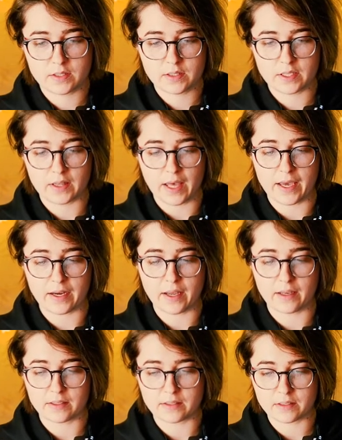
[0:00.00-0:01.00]
to that
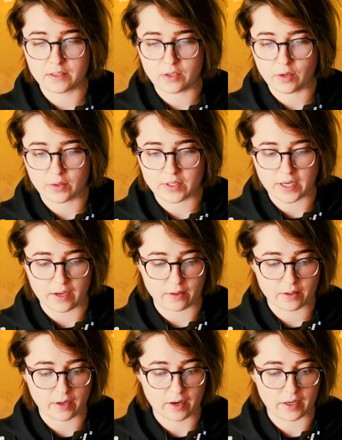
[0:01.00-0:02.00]
end, you know, this
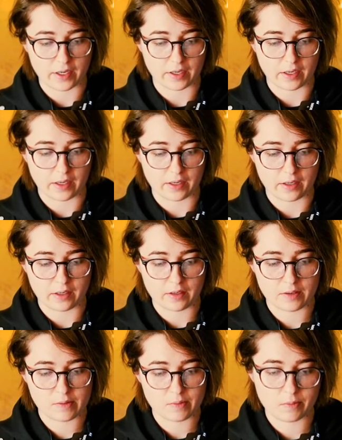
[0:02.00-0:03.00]
health card, it, it,
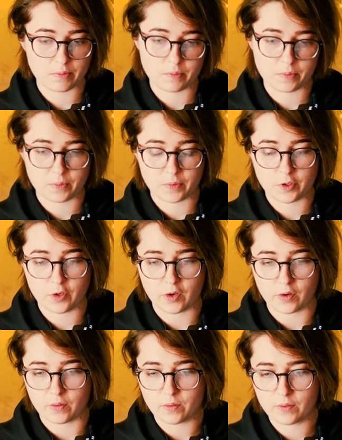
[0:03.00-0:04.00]
you
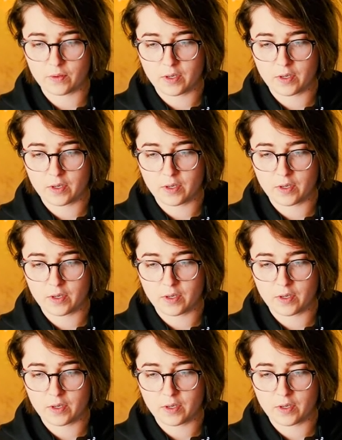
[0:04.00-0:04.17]
know,